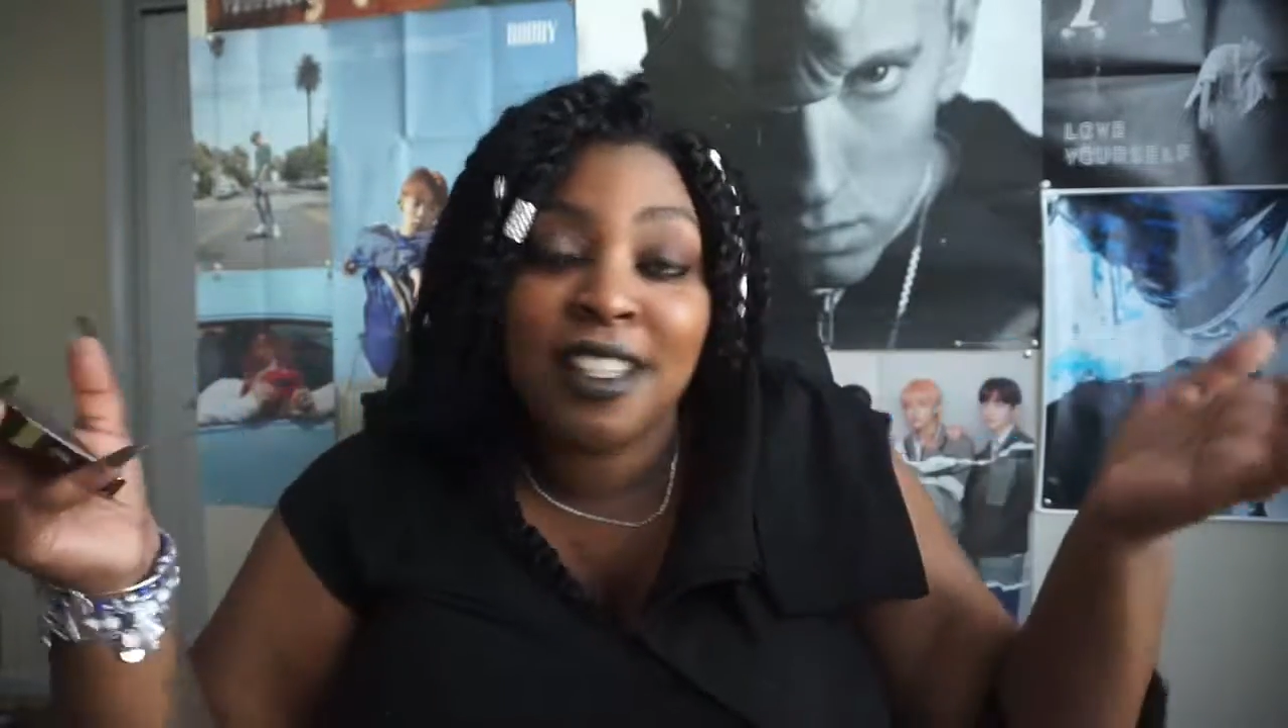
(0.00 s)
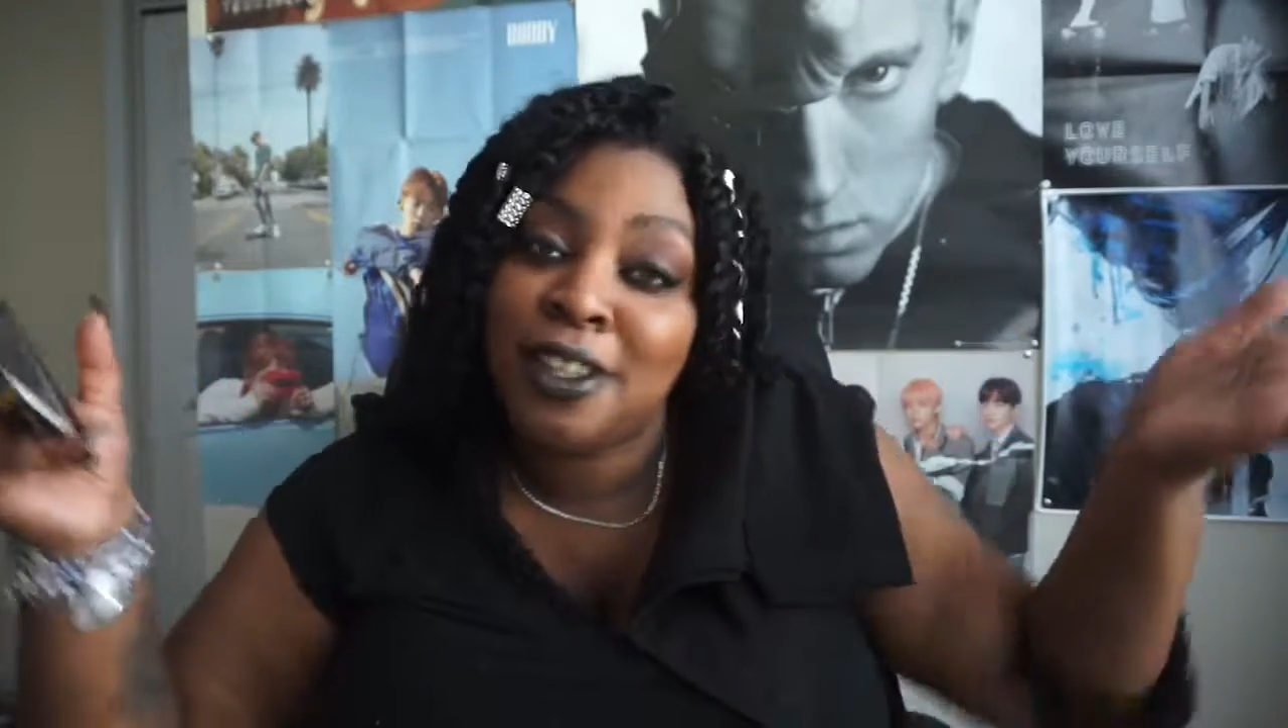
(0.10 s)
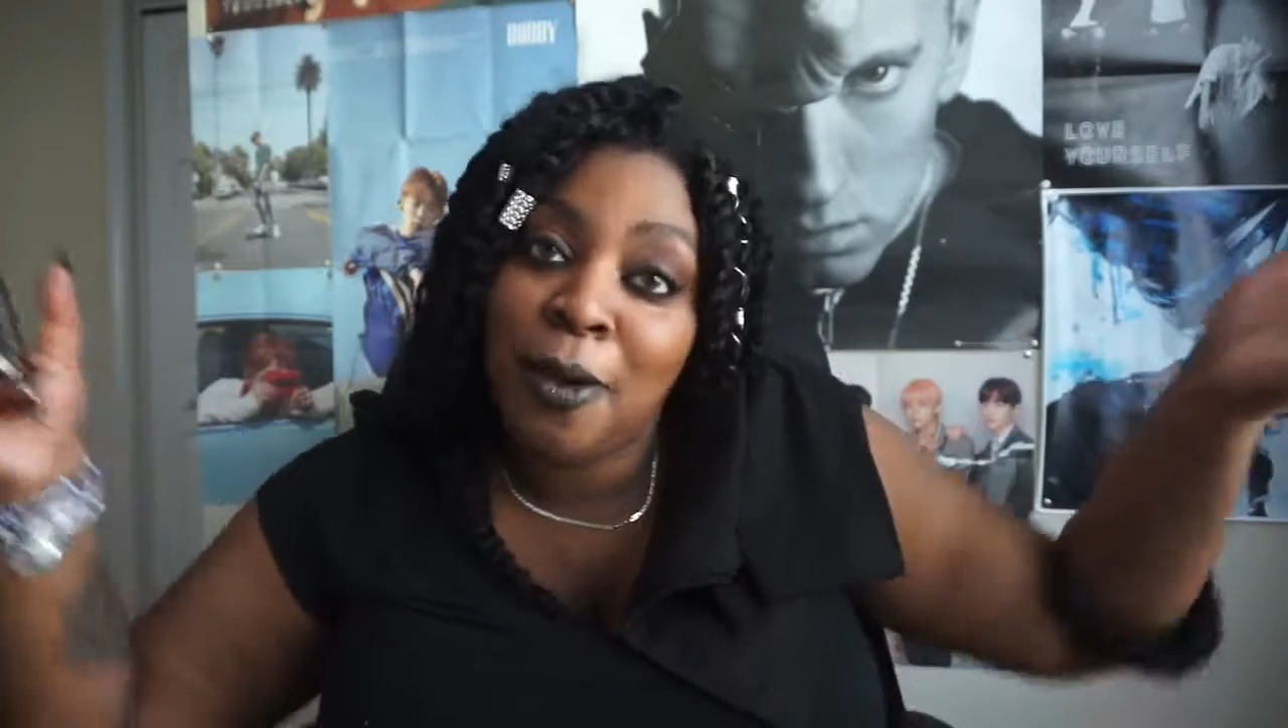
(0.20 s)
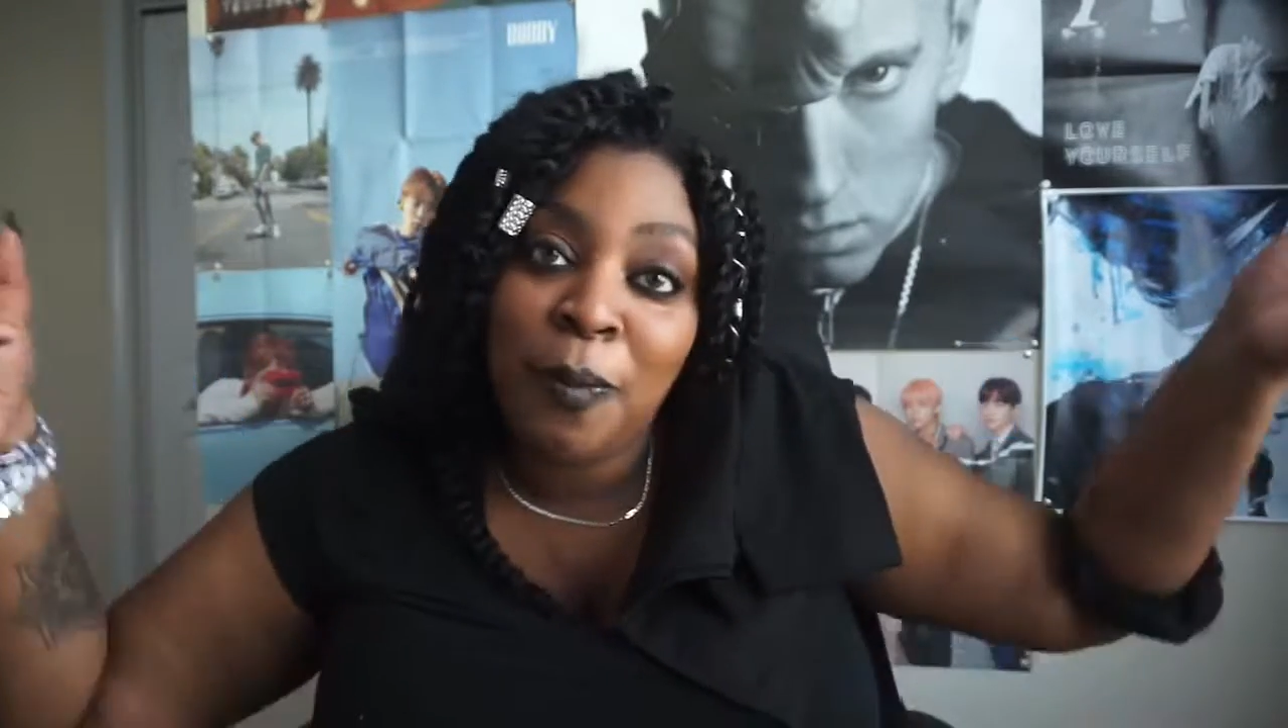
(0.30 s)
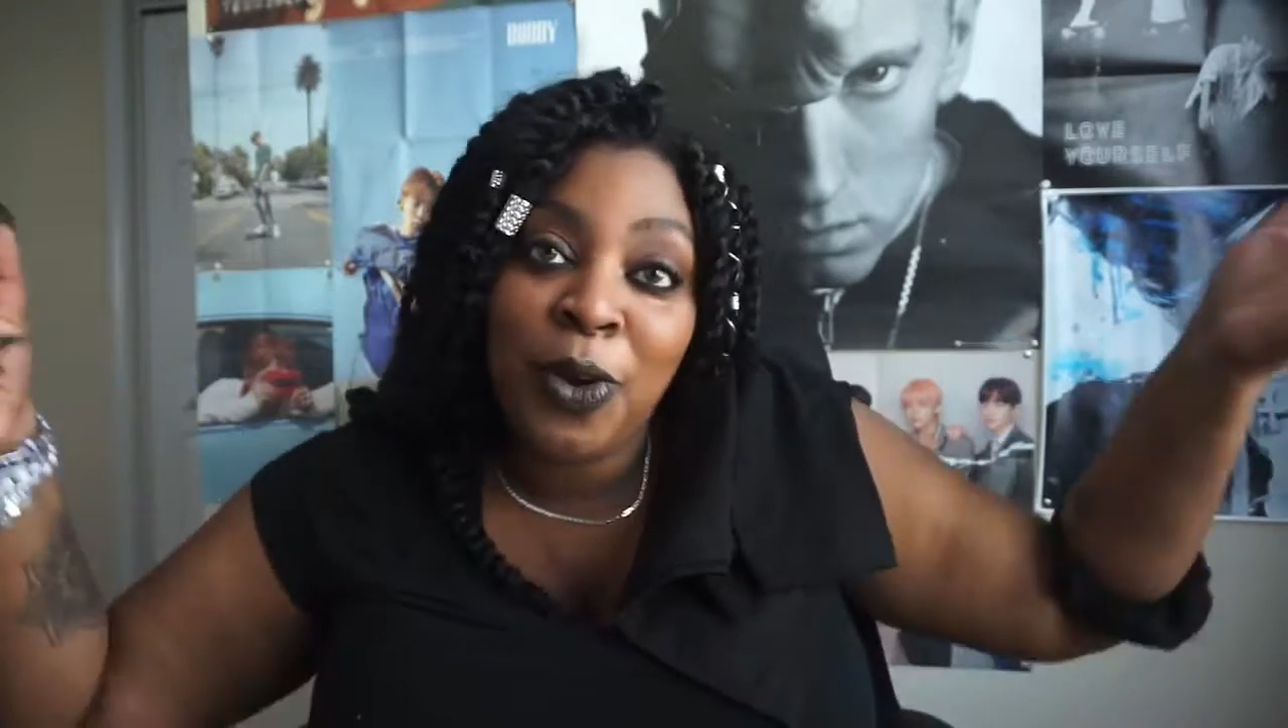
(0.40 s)

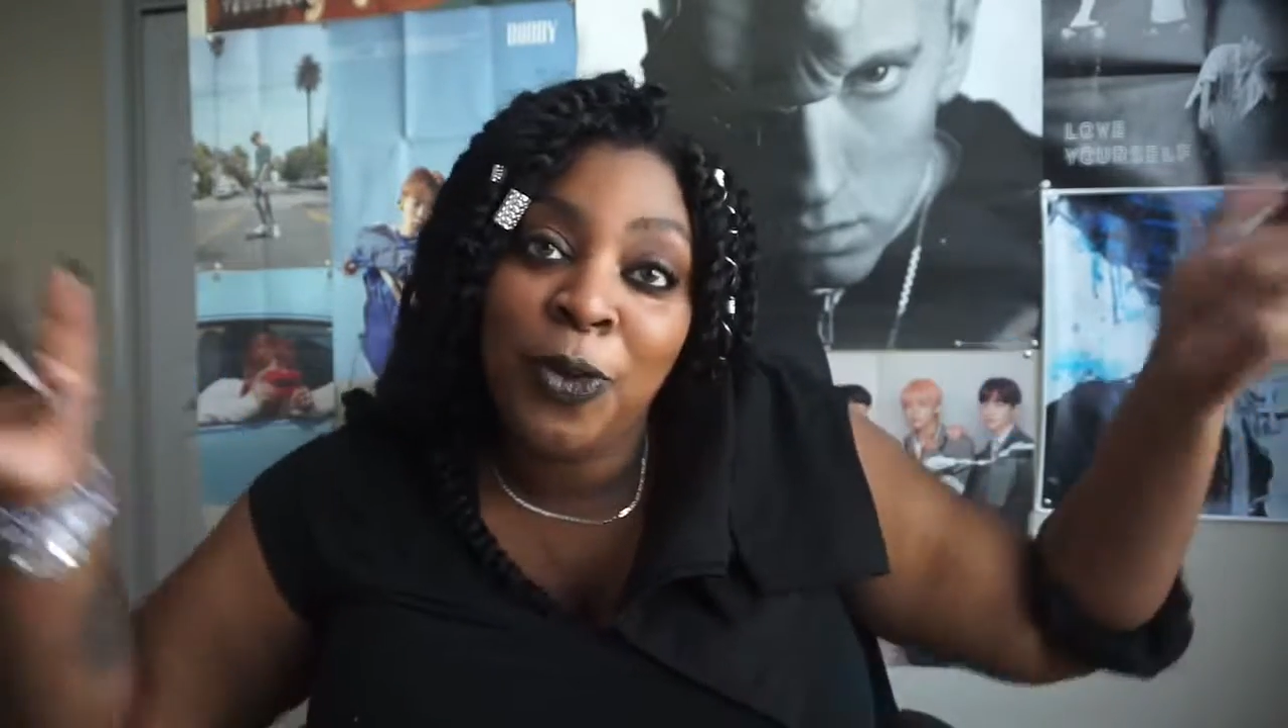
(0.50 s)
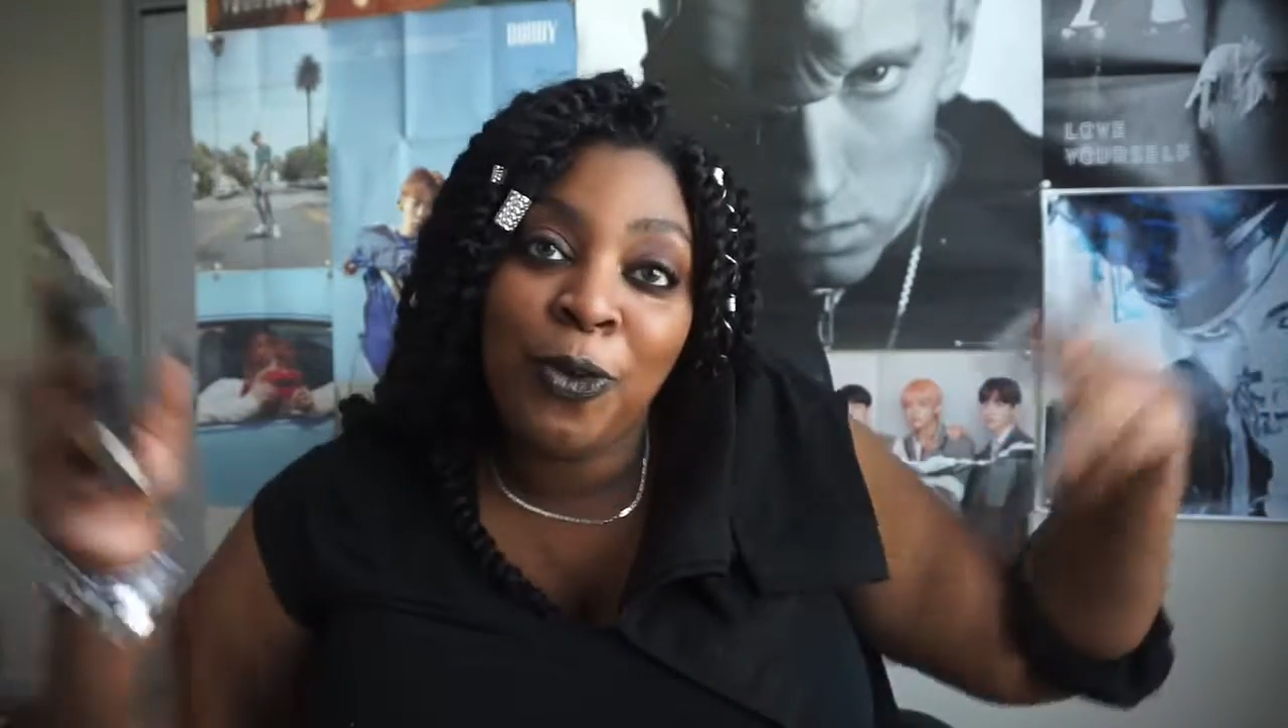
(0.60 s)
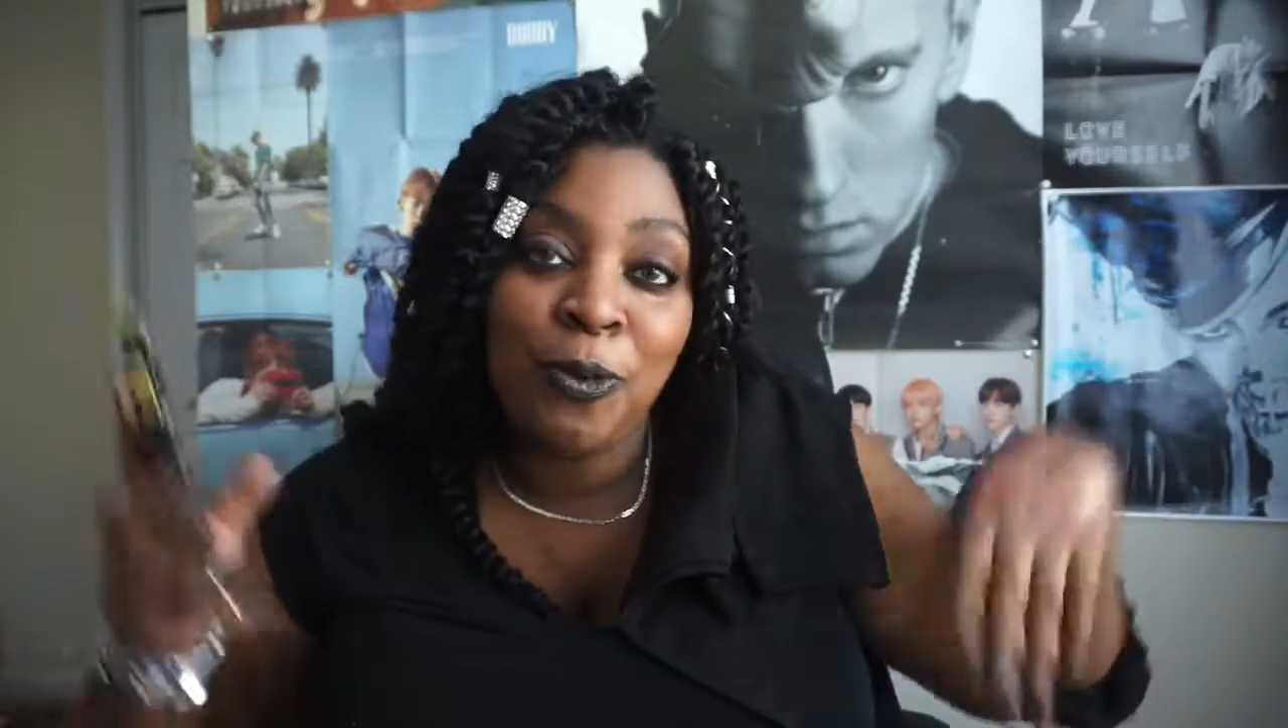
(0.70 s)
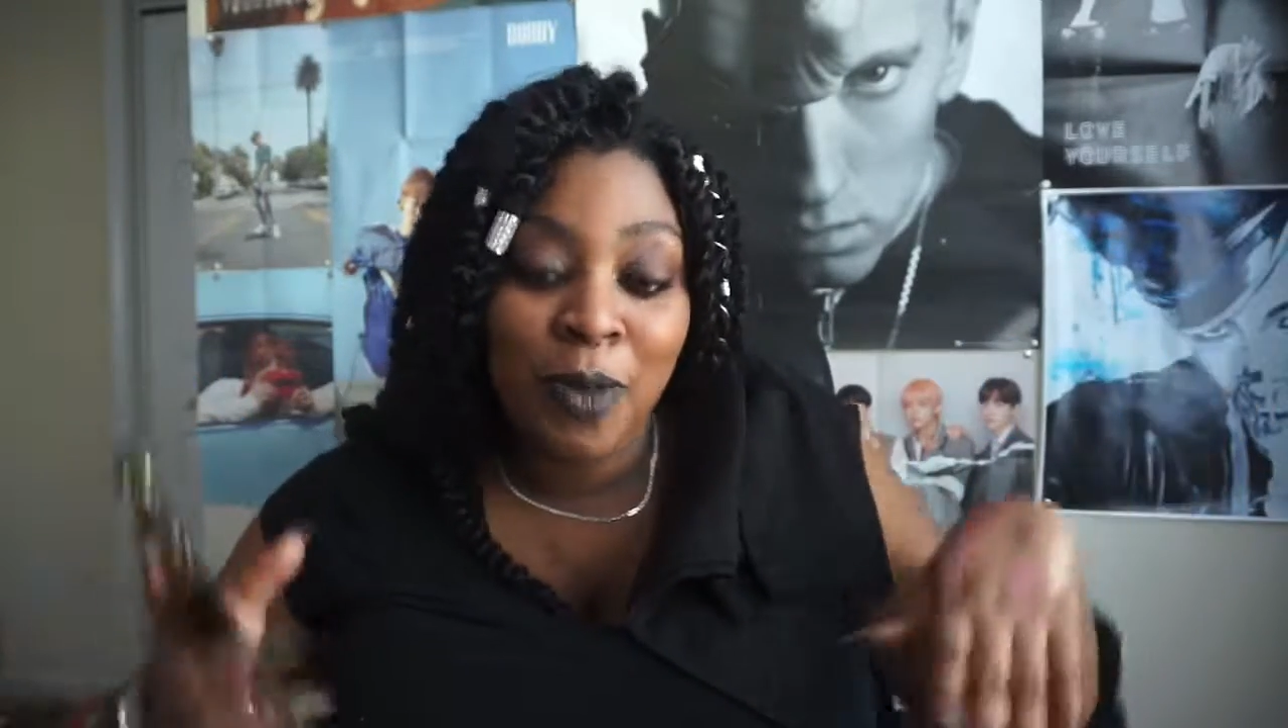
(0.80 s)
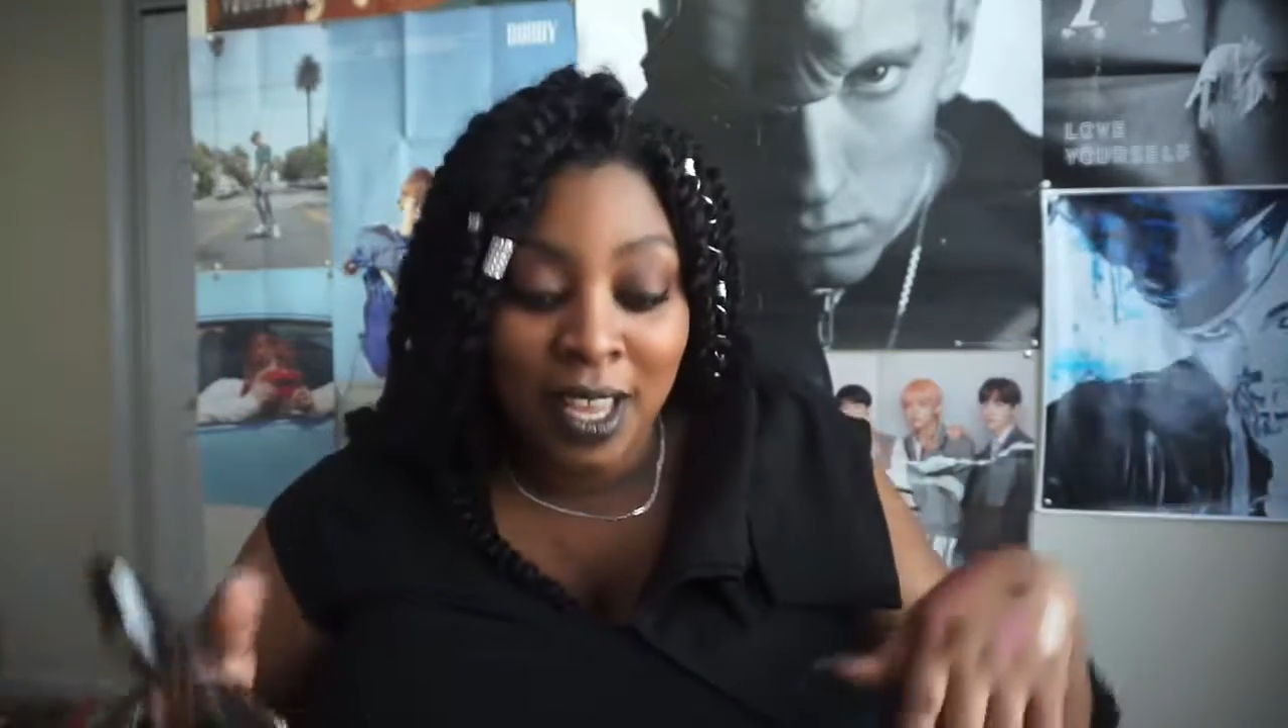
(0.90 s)
So boom.